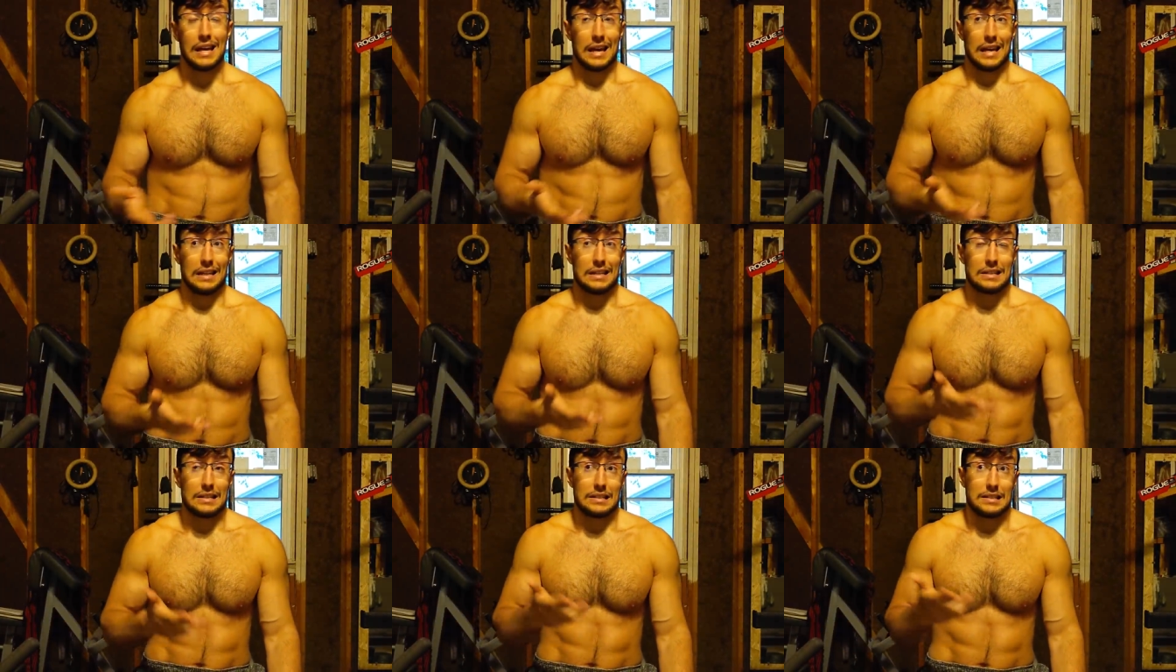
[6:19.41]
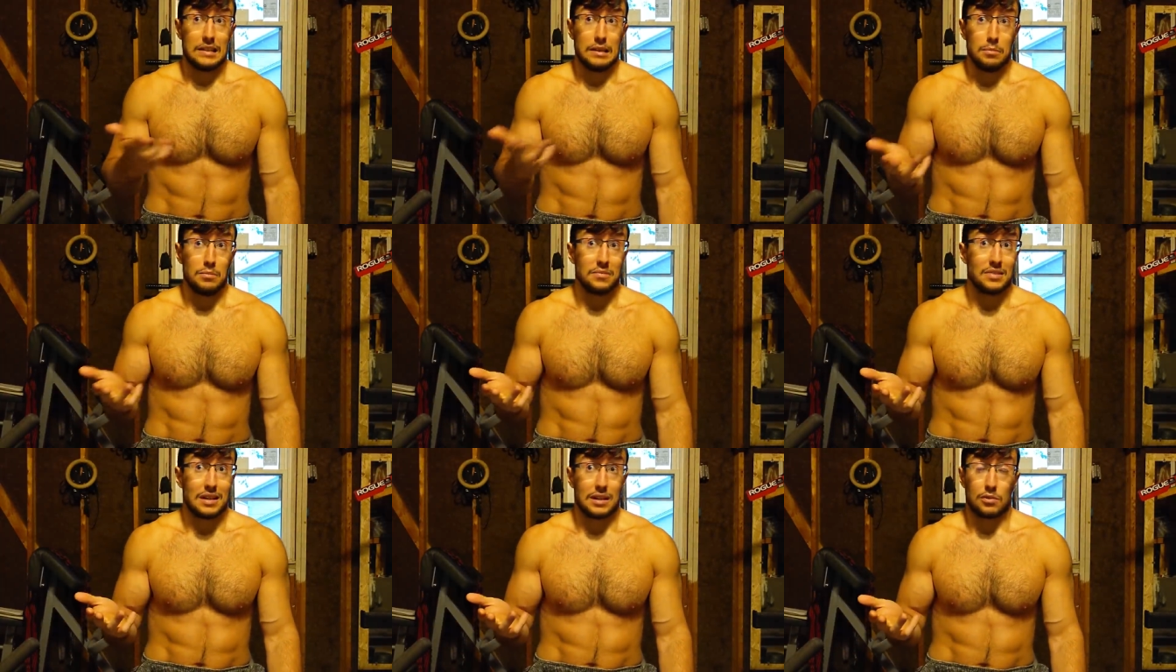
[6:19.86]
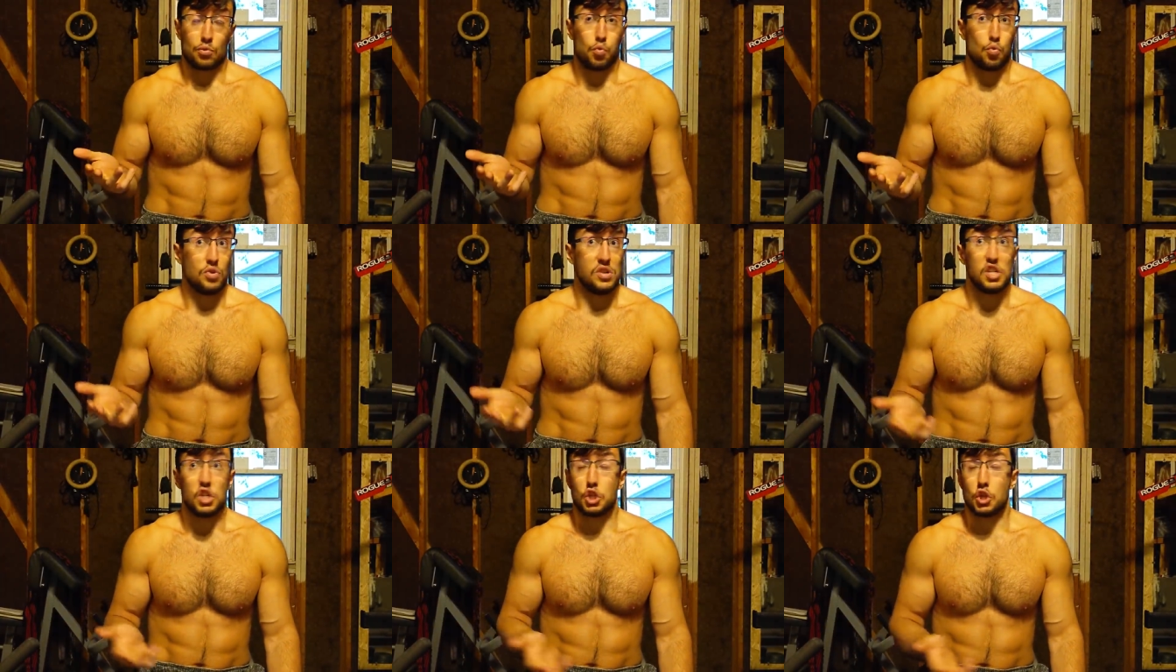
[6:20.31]
it seemed that
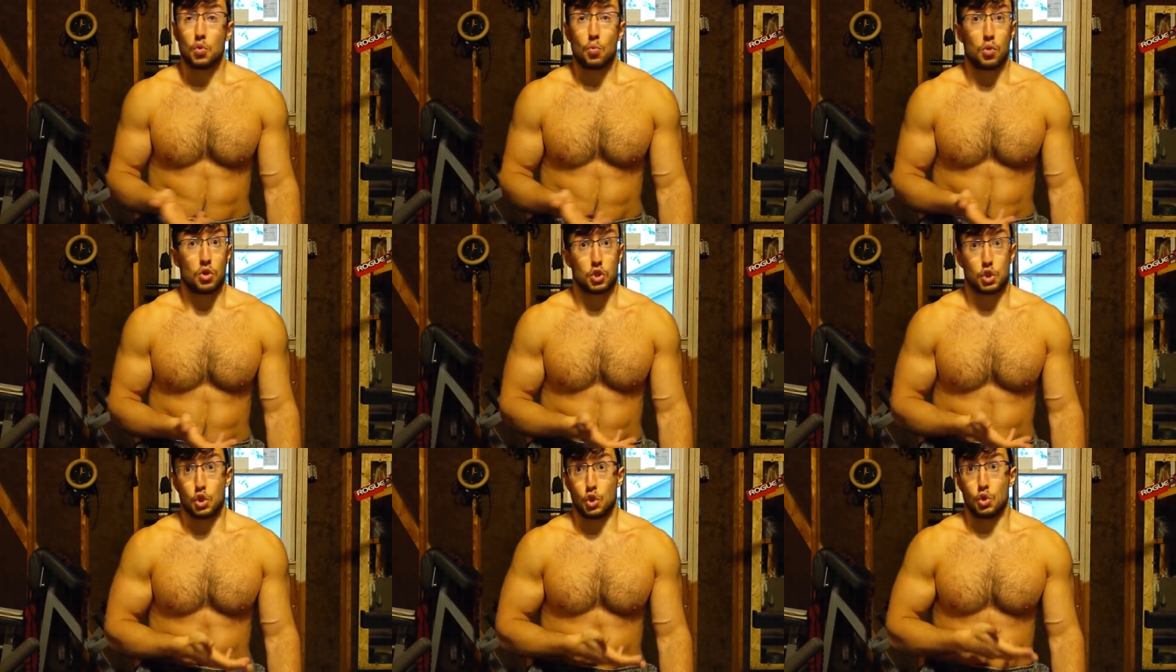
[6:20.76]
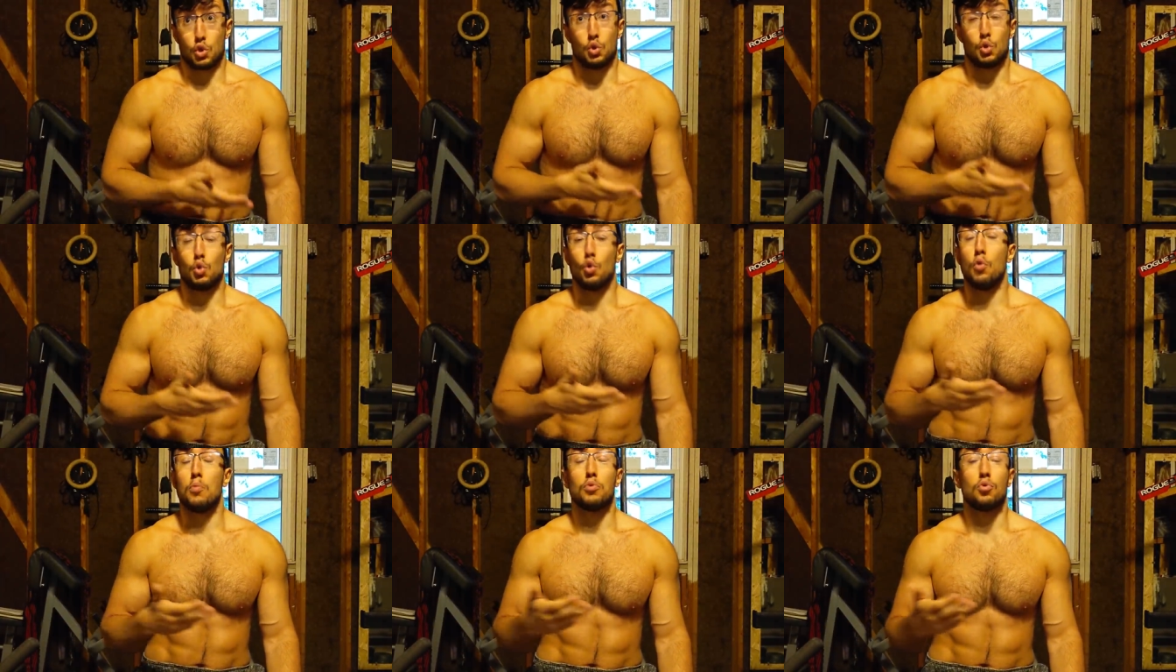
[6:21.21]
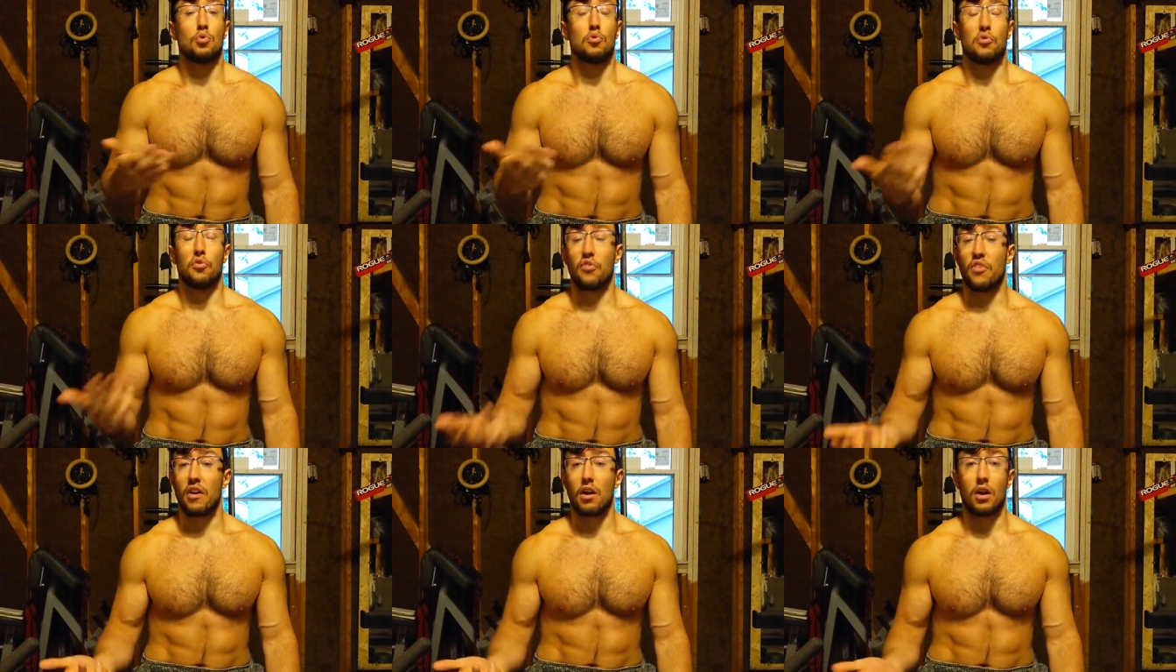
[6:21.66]
religion was just doomed to
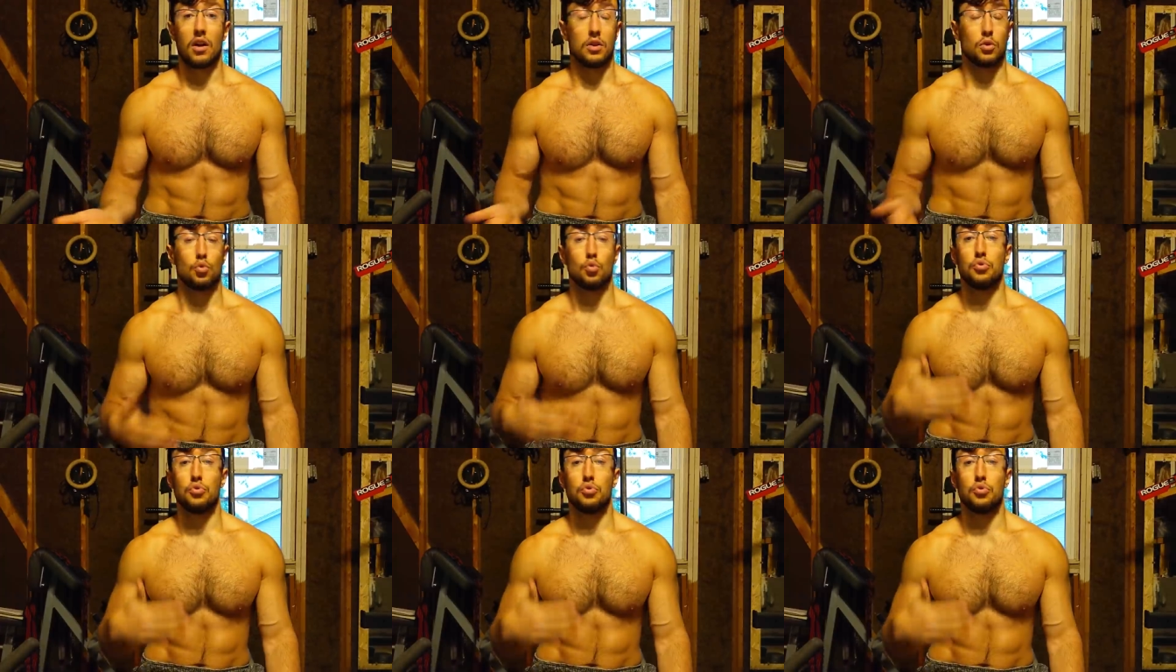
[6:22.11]
fail and